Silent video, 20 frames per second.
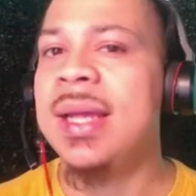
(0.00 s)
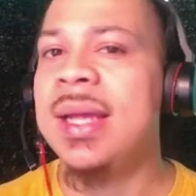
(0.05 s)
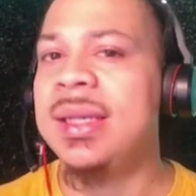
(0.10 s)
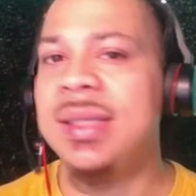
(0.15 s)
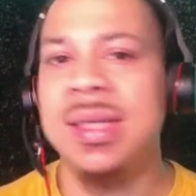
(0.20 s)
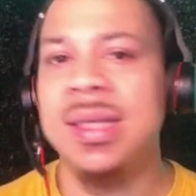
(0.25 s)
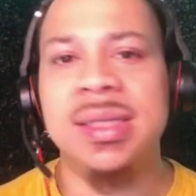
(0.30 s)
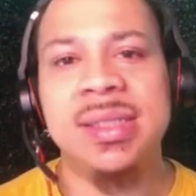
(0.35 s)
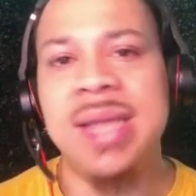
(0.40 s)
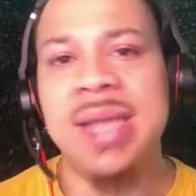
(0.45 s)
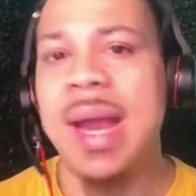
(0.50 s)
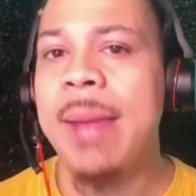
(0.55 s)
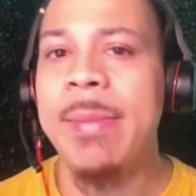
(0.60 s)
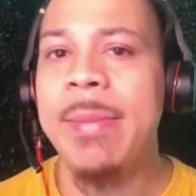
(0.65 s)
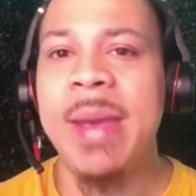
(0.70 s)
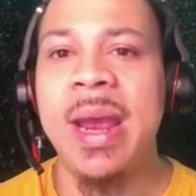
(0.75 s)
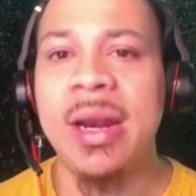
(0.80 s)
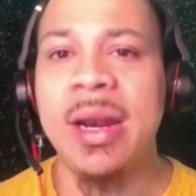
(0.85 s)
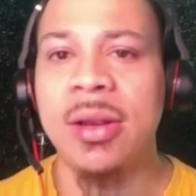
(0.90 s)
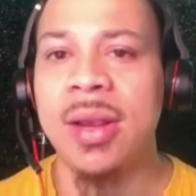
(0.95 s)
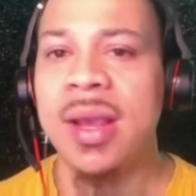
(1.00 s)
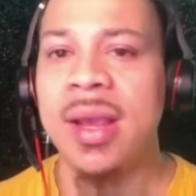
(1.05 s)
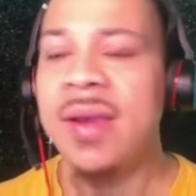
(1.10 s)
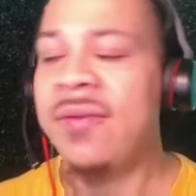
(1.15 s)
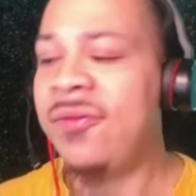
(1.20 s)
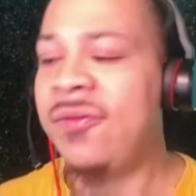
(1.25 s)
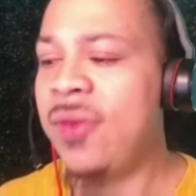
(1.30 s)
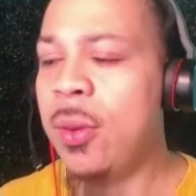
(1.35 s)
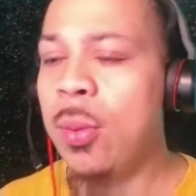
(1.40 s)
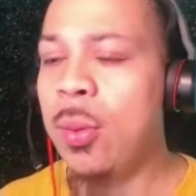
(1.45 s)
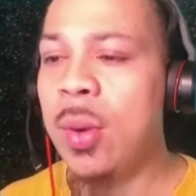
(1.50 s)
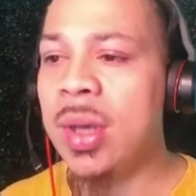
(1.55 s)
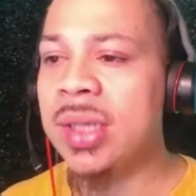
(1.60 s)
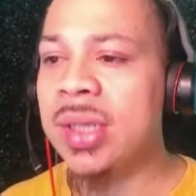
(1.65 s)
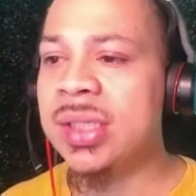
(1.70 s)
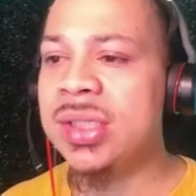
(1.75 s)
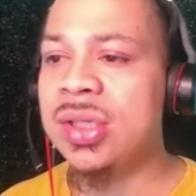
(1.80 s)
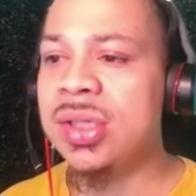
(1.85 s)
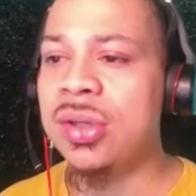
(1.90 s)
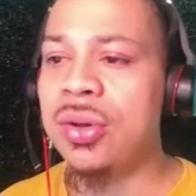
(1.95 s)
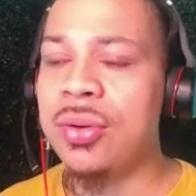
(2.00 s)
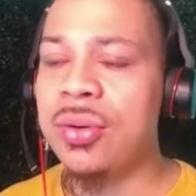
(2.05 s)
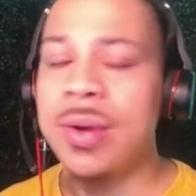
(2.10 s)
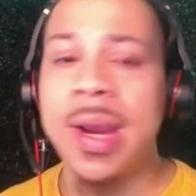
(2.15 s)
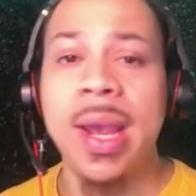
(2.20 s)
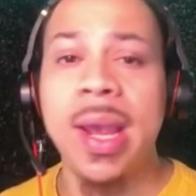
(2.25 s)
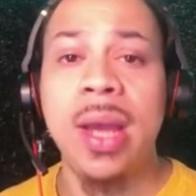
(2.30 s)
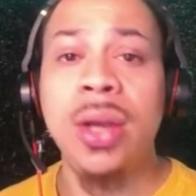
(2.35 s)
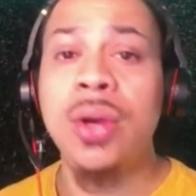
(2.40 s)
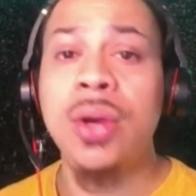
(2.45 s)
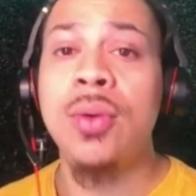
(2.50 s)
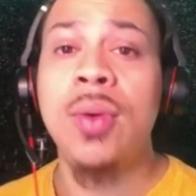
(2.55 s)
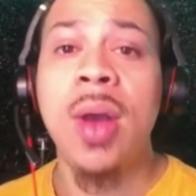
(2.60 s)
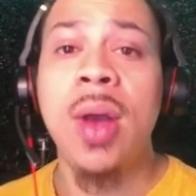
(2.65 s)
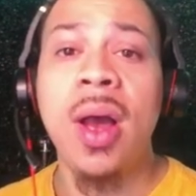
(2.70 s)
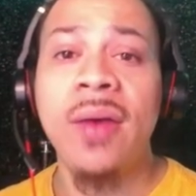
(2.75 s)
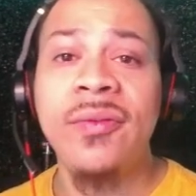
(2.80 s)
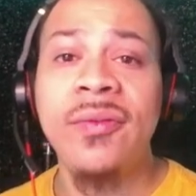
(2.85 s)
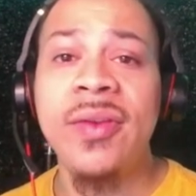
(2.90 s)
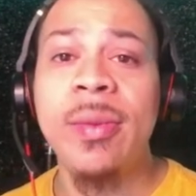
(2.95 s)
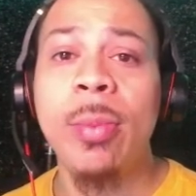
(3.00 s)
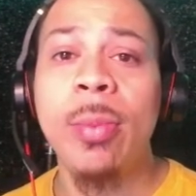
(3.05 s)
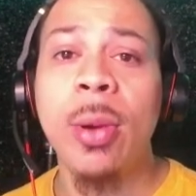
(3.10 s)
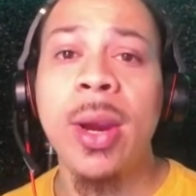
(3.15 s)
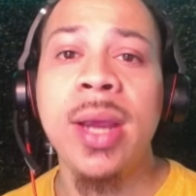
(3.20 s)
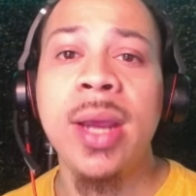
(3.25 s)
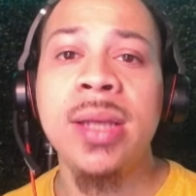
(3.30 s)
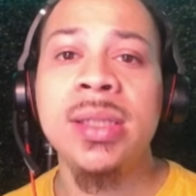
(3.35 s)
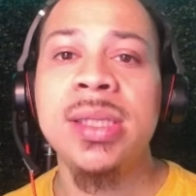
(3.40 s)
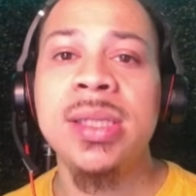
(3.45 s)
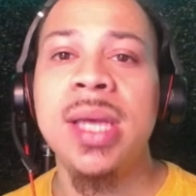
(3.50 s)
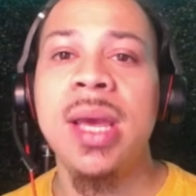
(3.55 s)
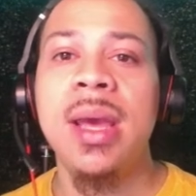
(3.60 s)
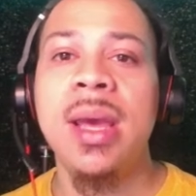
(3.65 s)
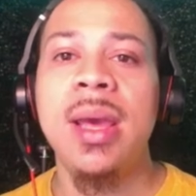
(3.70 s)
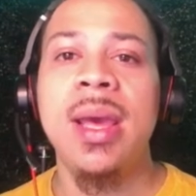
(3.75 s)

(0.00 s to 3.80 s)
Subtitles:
does not matter. If you wanted to create a new coffee brand,